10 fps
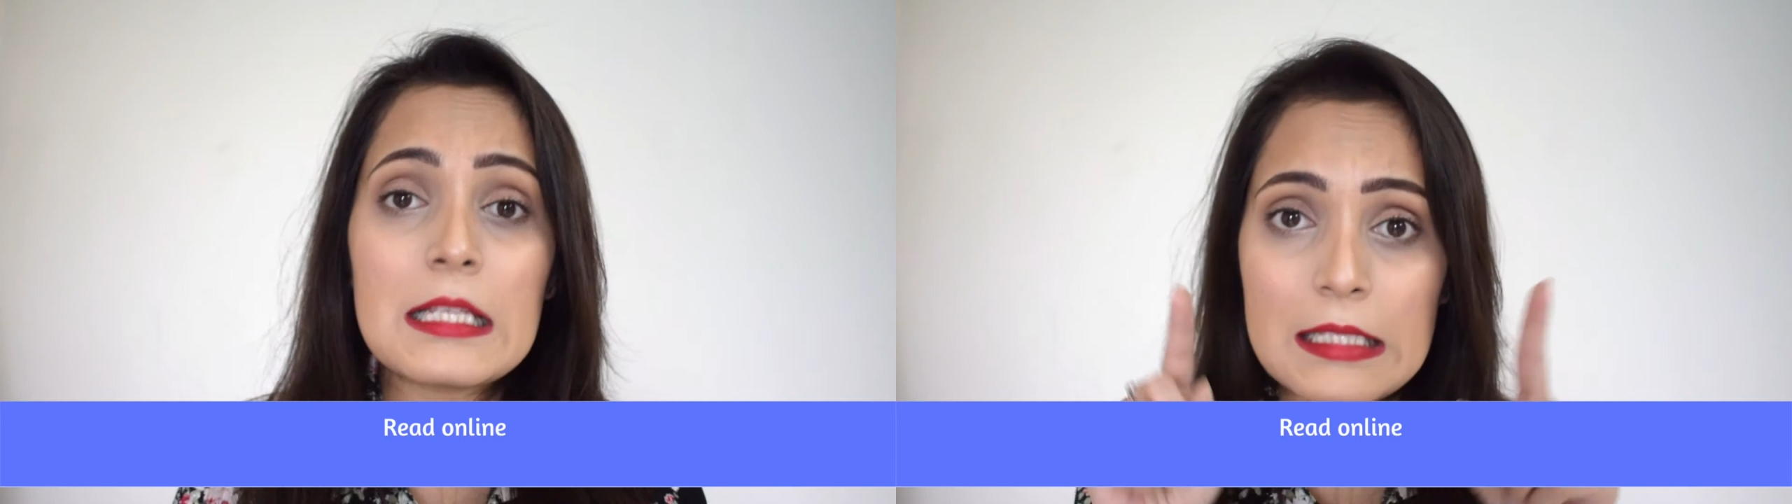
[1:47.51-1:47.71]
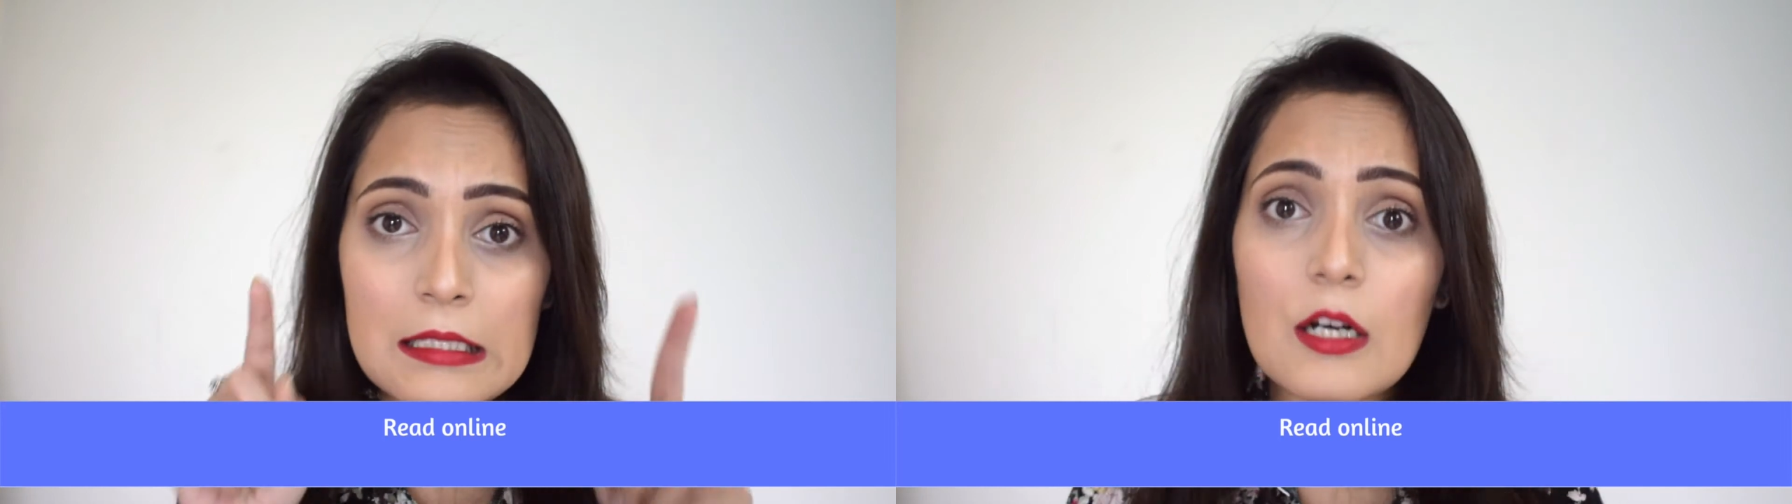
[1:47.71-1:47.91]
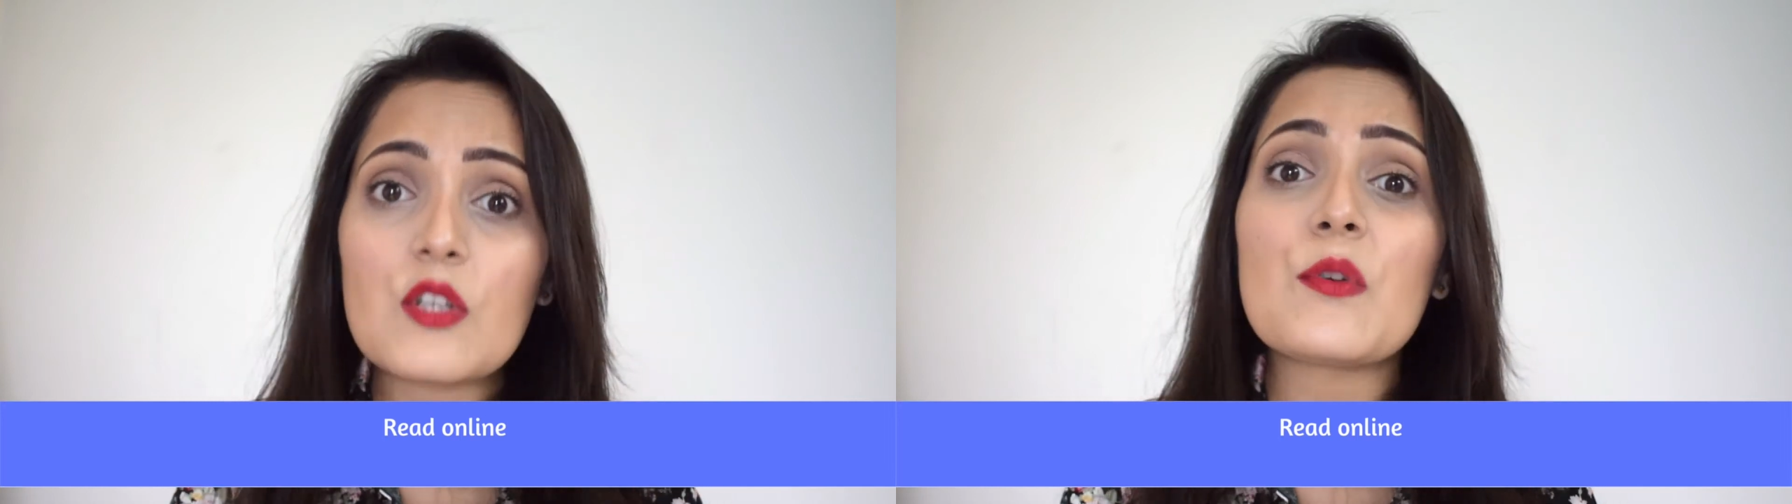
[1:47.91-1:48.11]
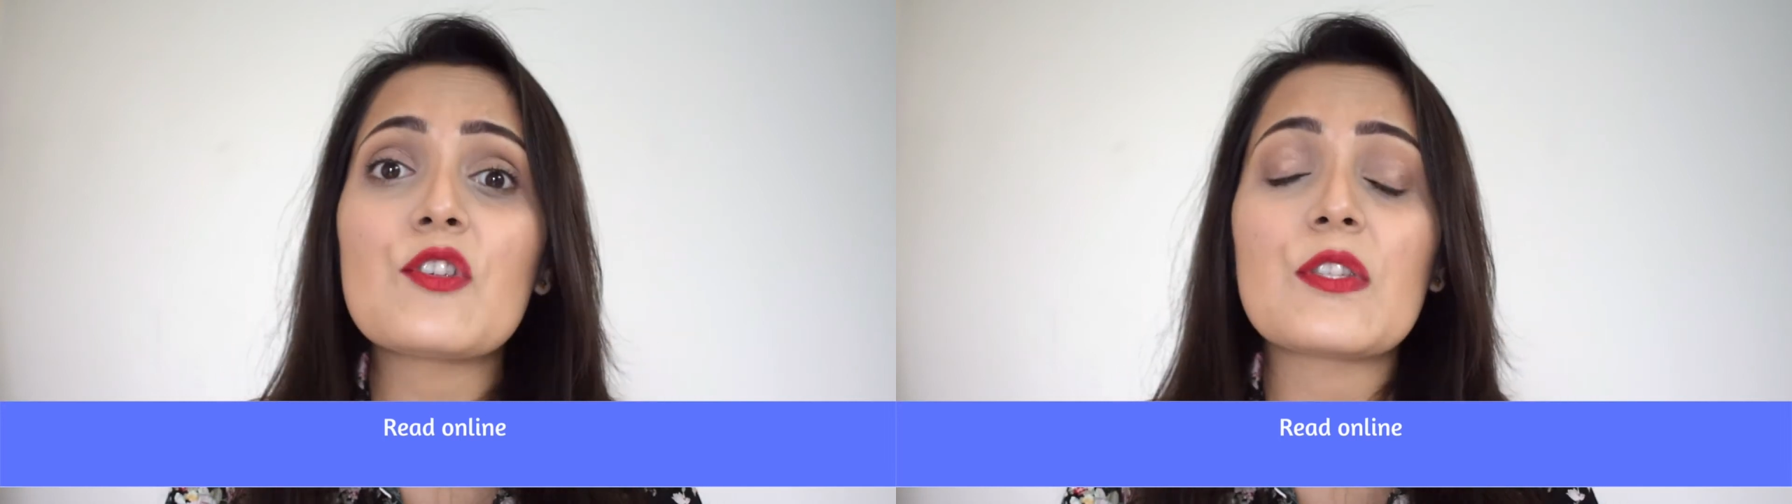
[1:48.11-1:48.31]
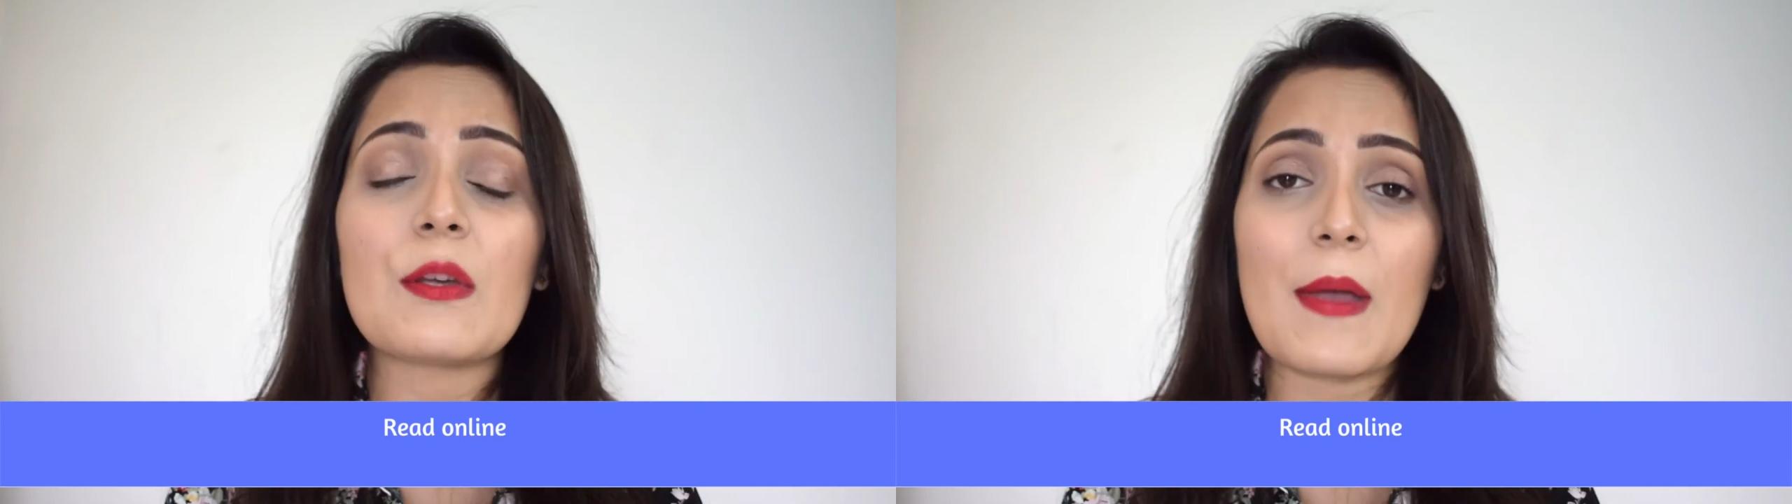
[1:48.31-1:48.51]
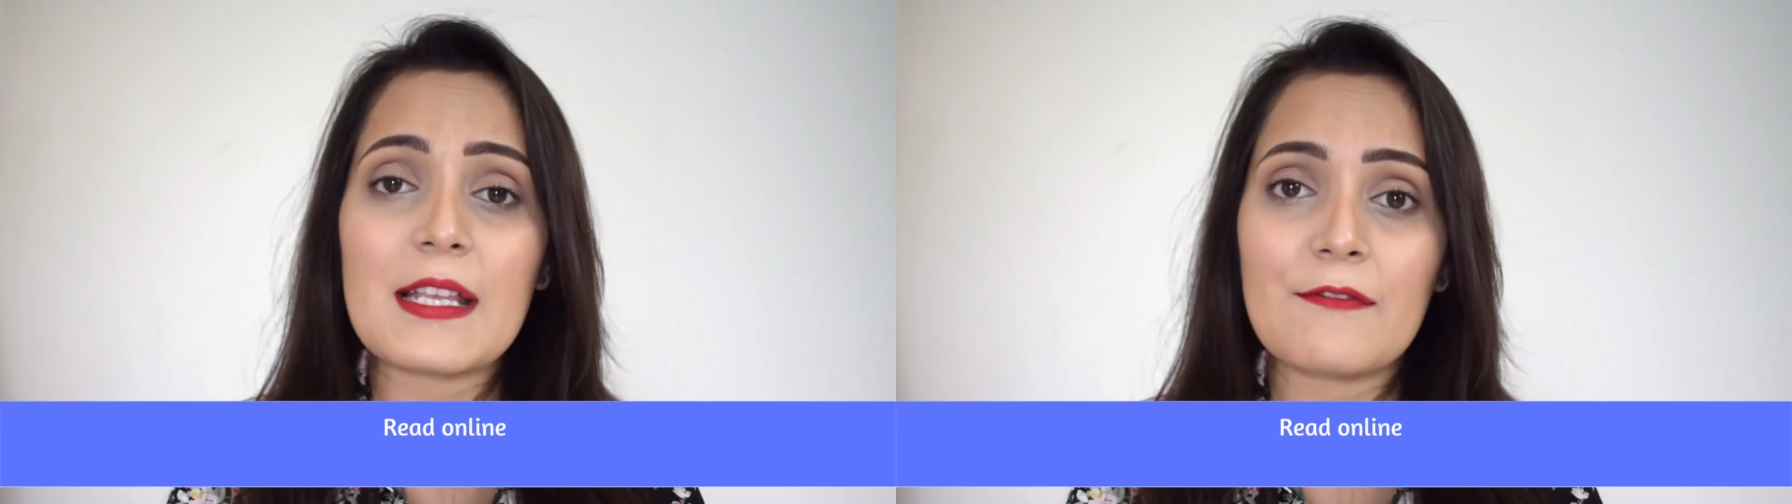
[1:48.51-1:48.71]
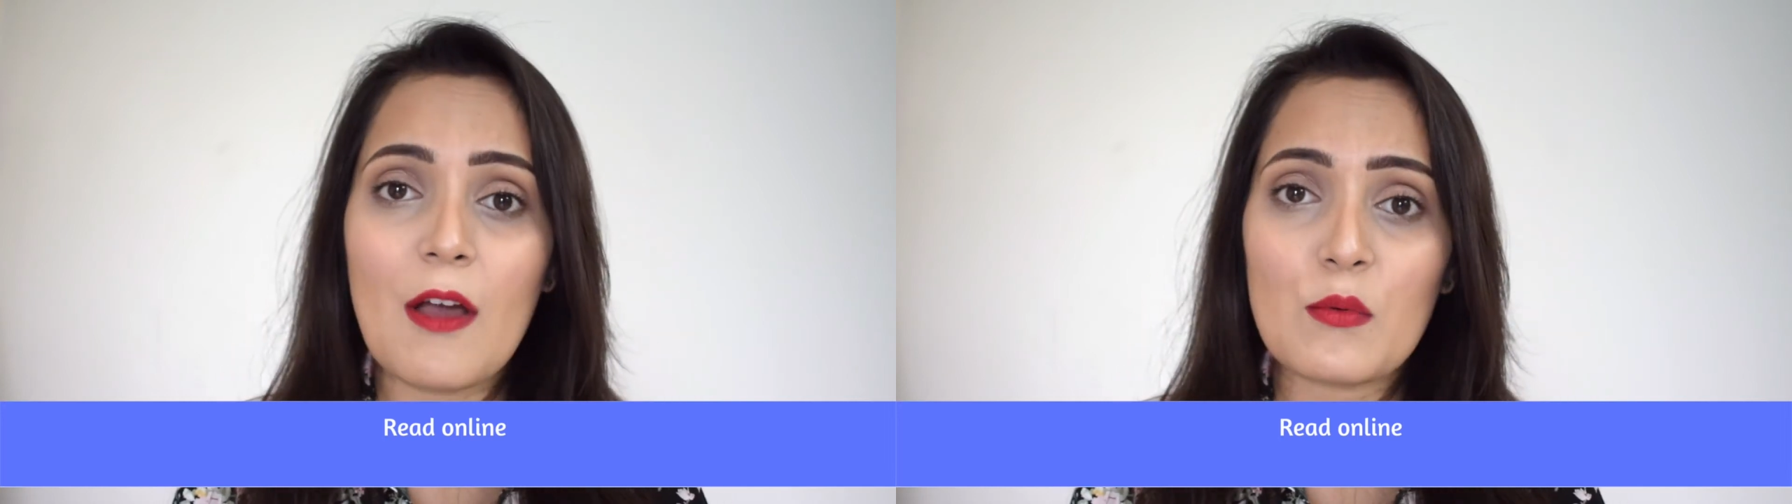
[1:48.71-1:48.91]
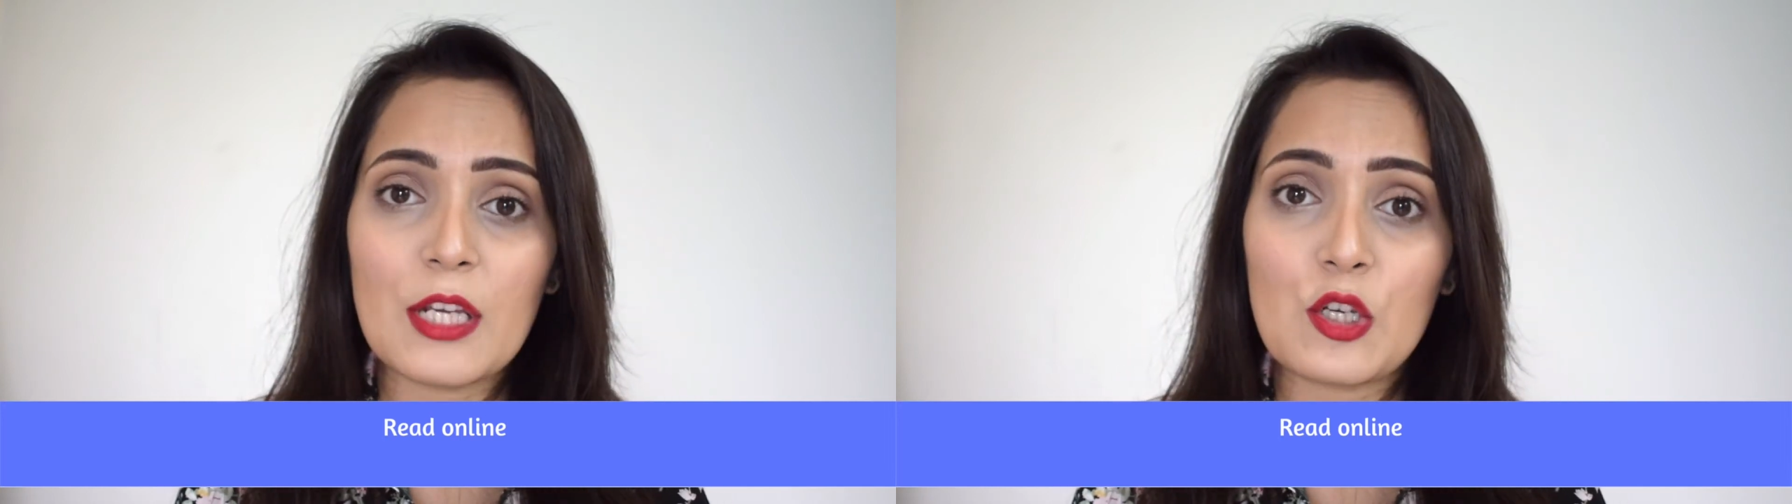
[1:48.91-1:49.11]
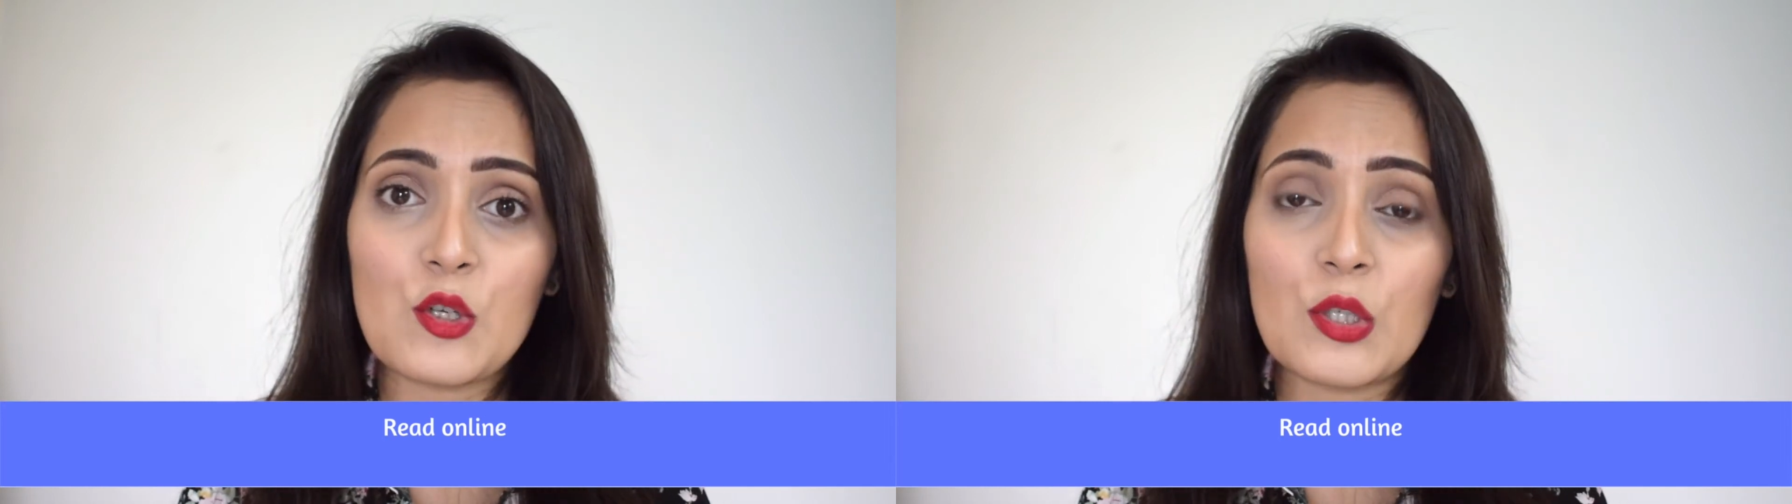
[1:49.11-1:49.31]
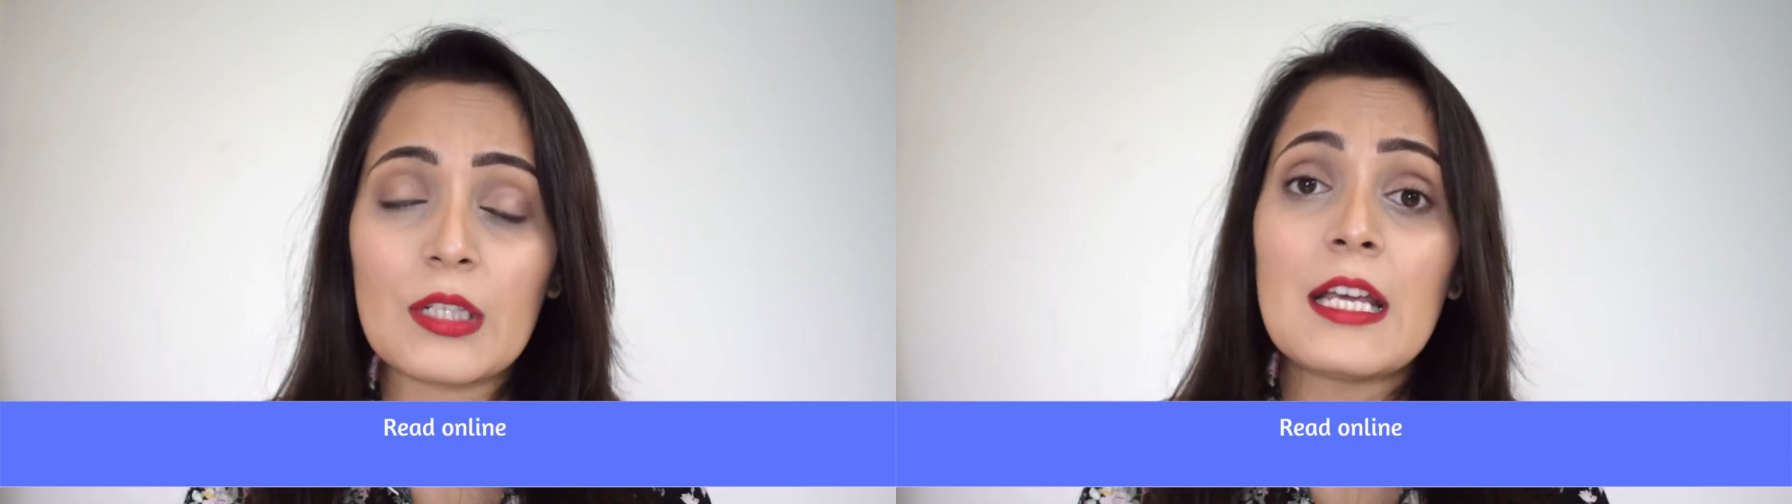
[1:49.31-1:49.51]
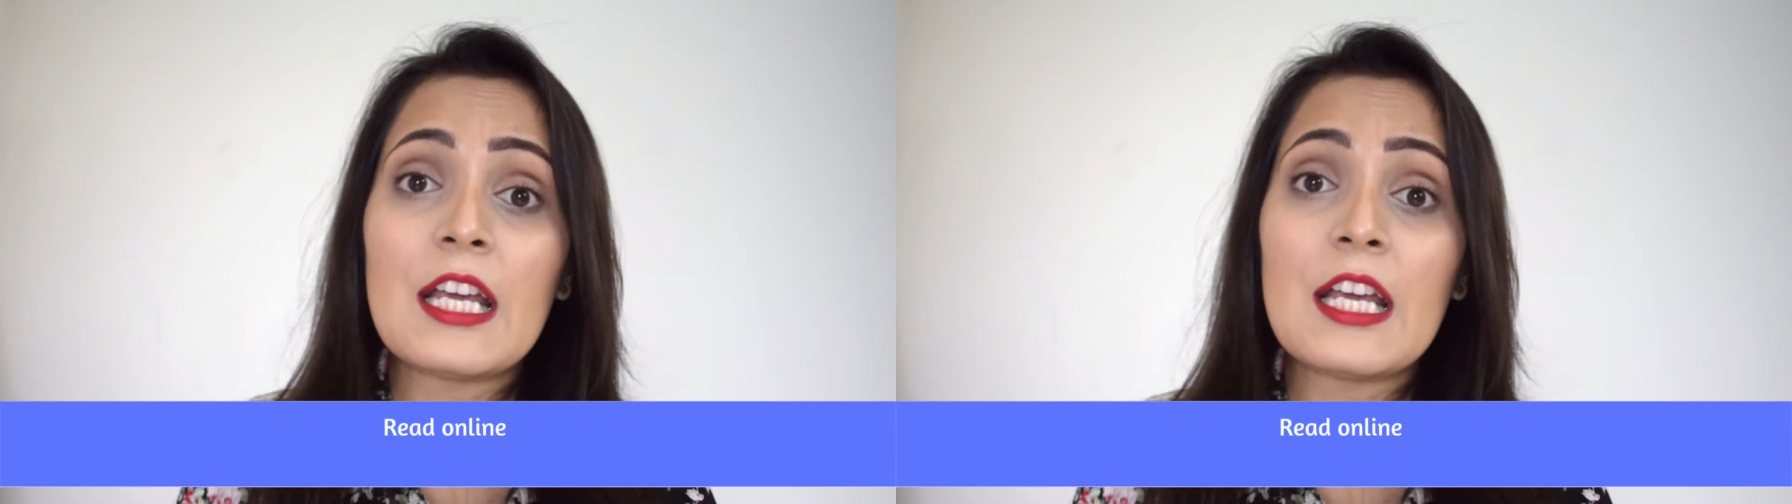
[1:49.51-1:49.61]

search which is the best foundation,